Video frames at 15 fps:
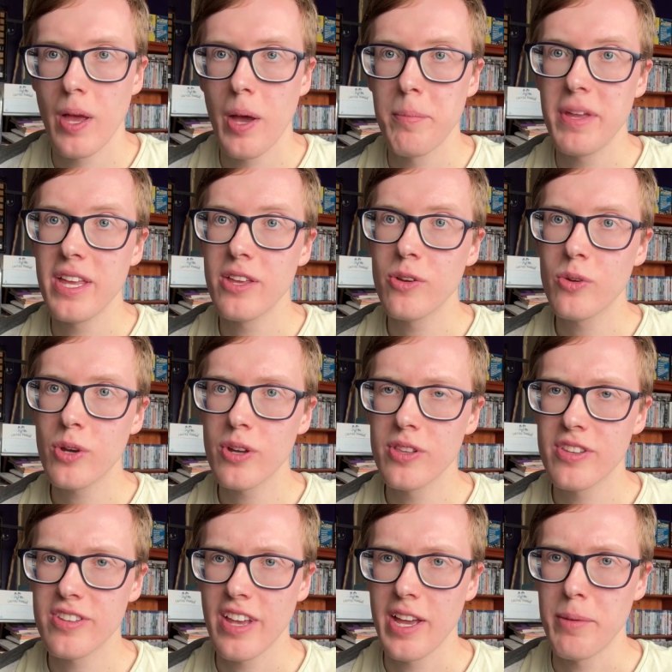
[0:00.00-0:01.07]
mean, you could
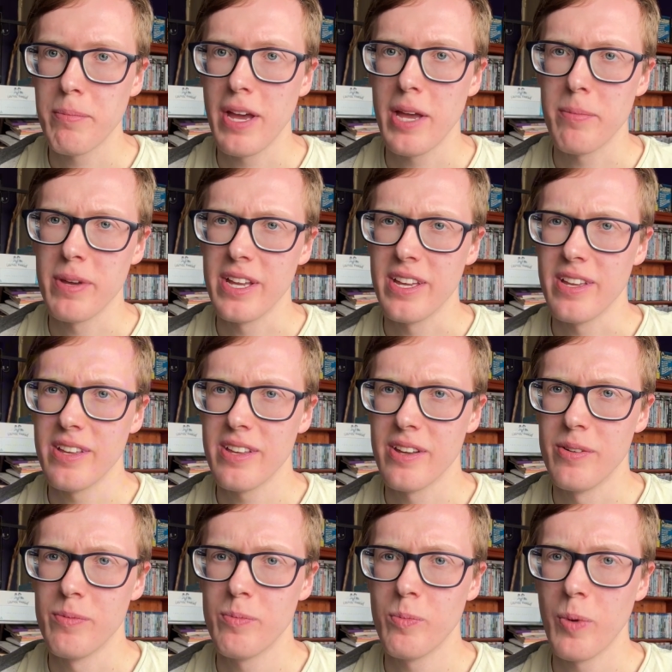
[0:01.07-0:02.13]
say maybe,
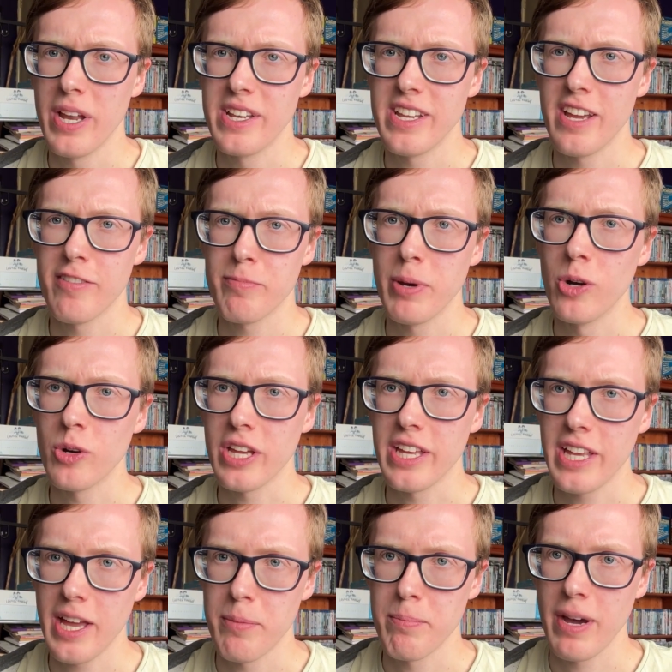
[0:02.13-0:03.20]
when Dave Pilkey
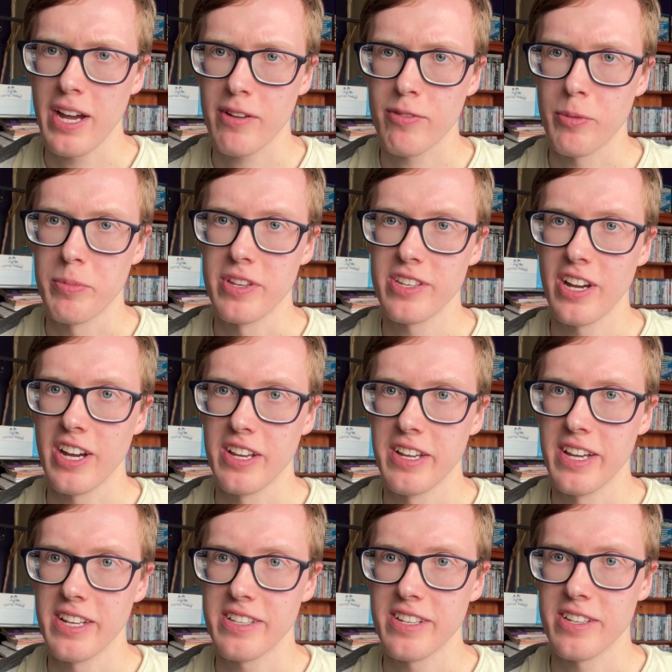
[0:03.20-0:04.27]
came back from his
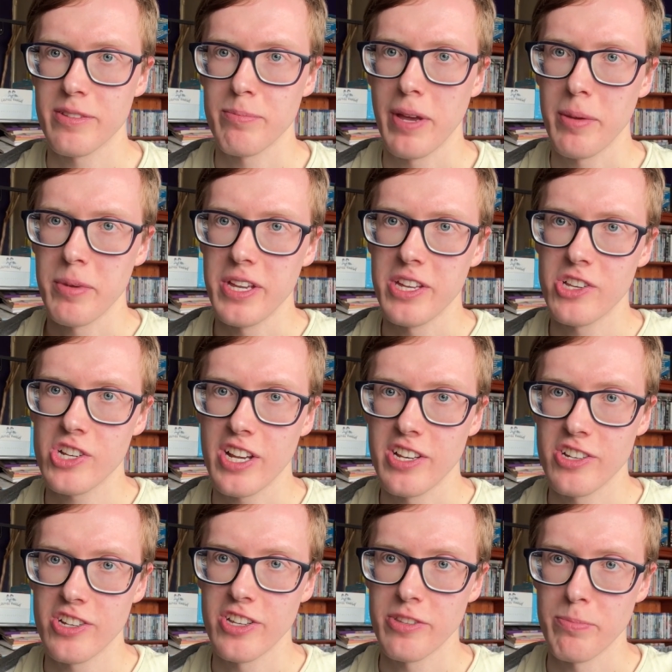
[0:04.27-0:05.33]
hiatus, maybe he
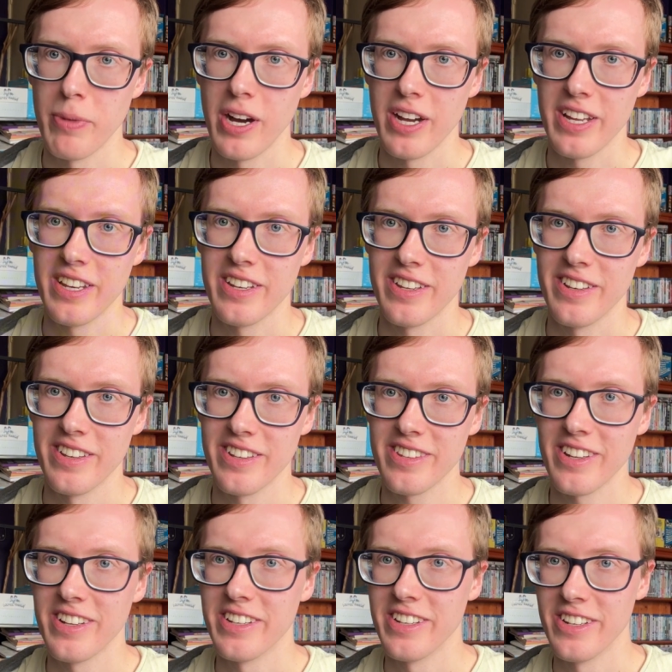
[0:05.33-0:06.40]
changed his mind and
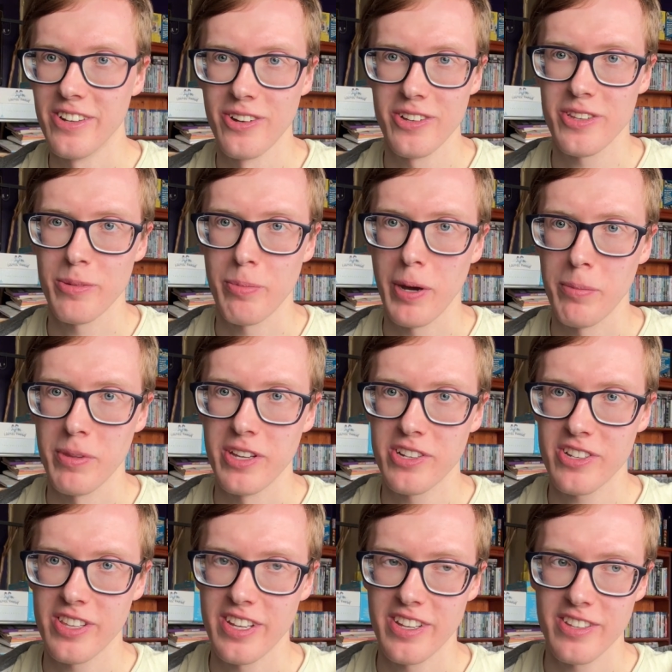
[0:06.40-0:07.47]
decided not to publish
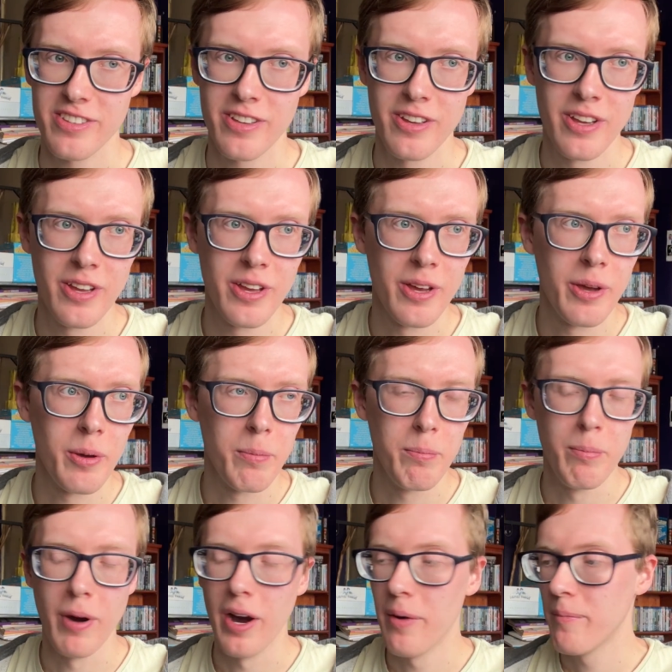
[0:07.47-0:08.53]
these.
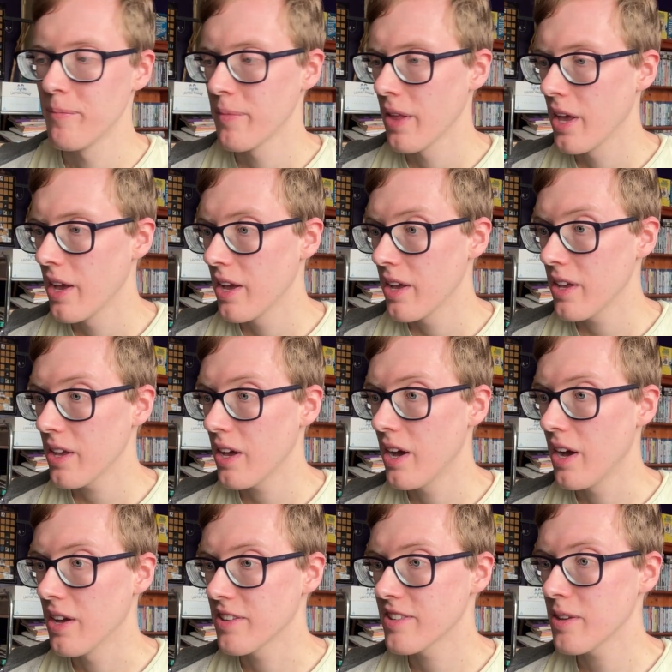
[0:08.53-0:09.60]
But
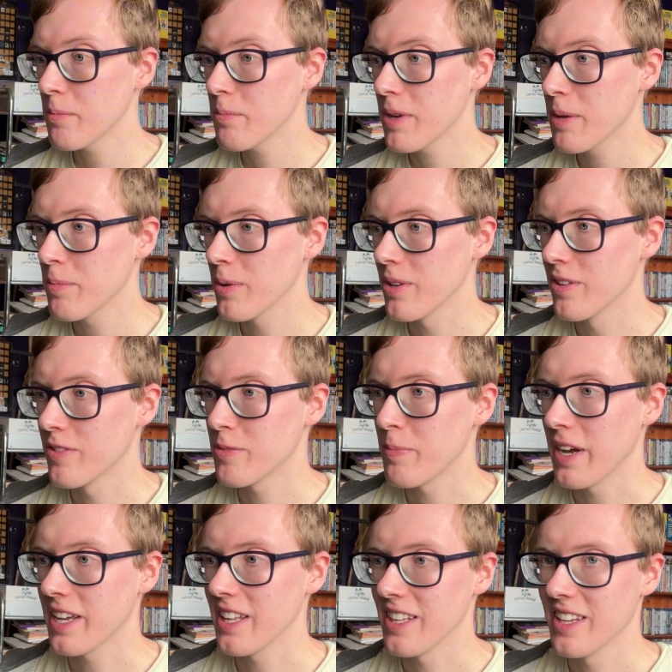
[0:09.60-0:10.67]
some people have
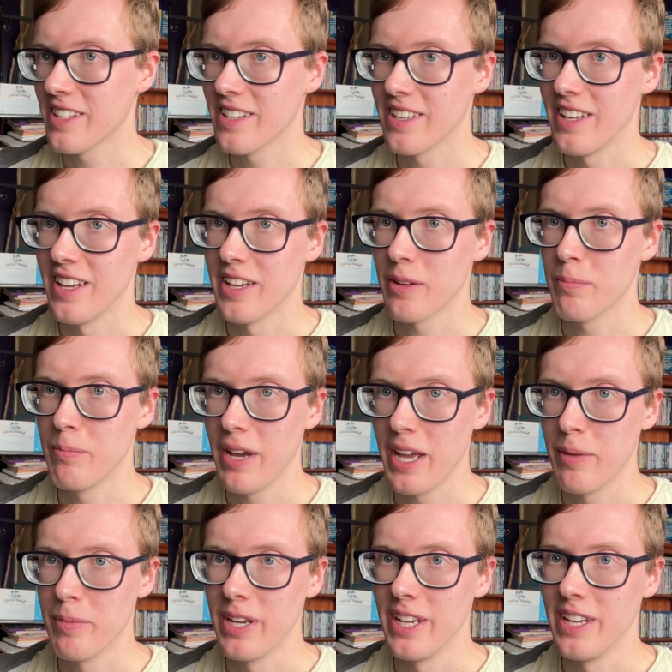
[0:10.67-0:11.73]
speculated, like,
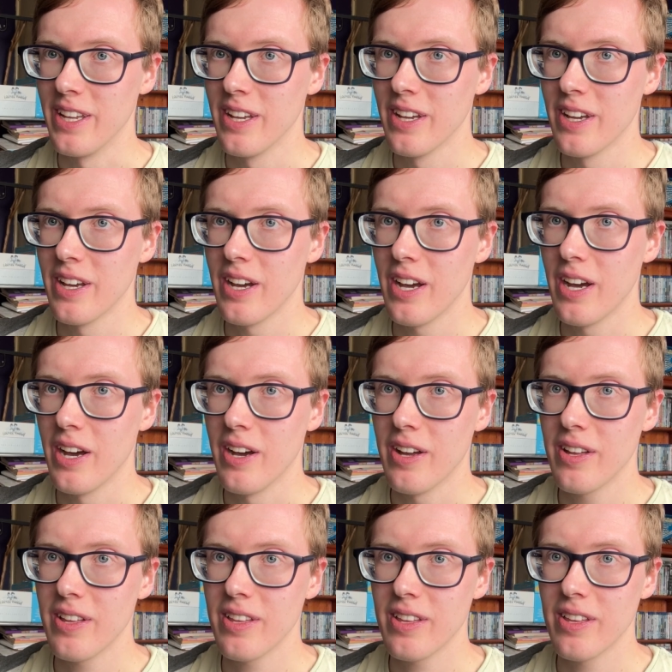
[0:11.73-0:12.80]
maybe
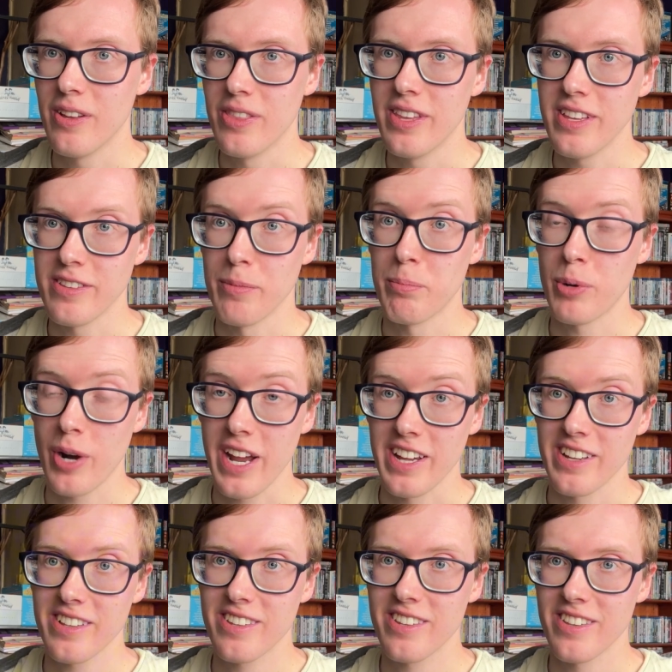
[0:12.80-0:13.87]
these are
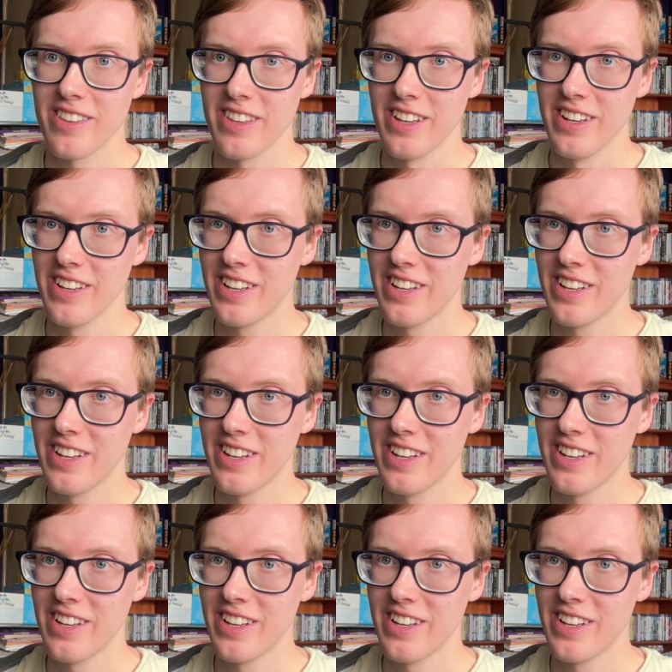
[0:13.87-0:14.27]
pranks that,